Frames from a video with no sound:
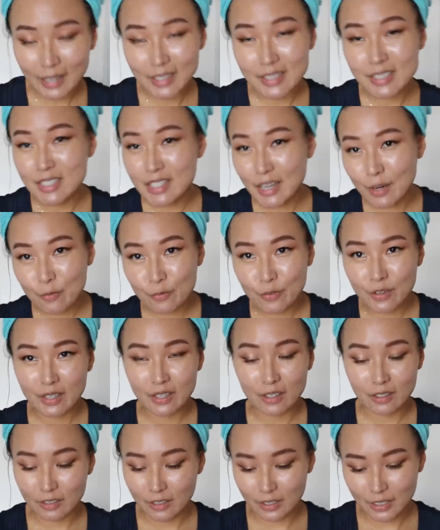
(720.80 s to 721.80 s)
I
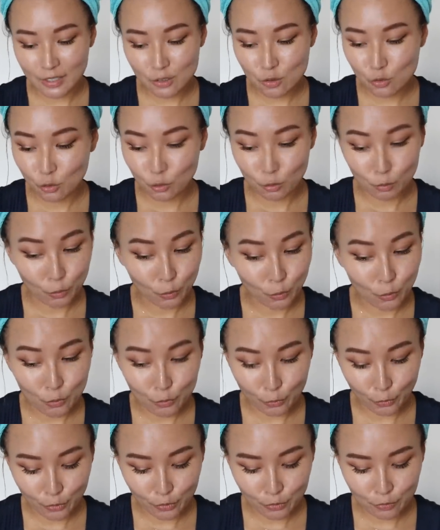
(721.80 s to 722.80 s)
definitely saw more
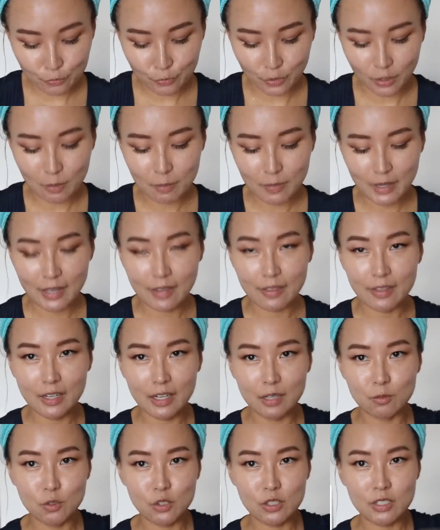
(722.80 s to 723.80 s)
growth from. And then
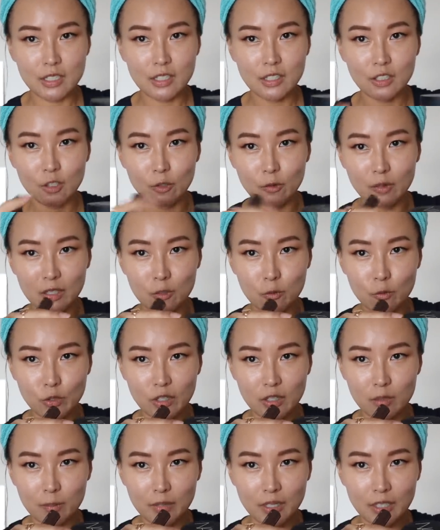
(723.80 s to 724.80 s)
I'm just gonna go in
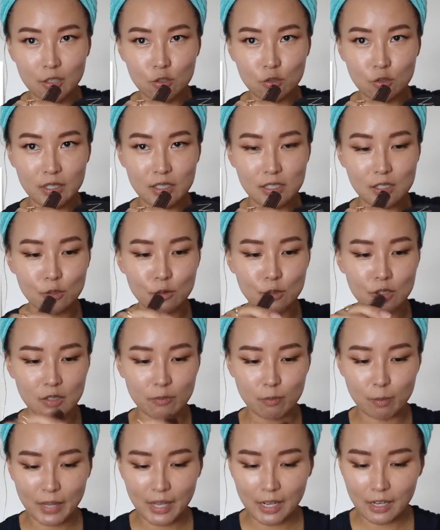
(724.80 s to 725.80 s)
with my
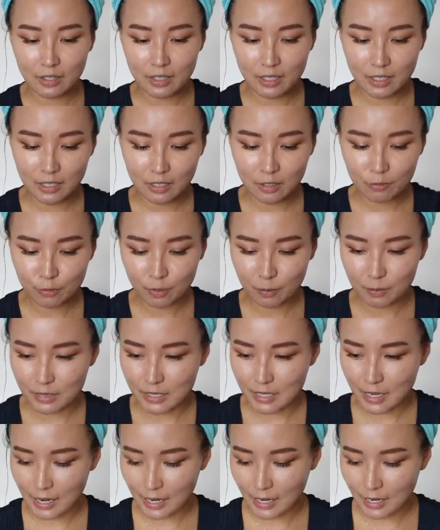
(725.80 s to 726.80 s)
translucent powder from
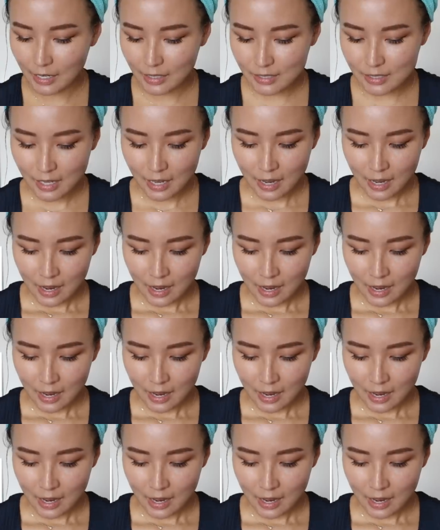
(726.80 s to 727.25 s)
NARS.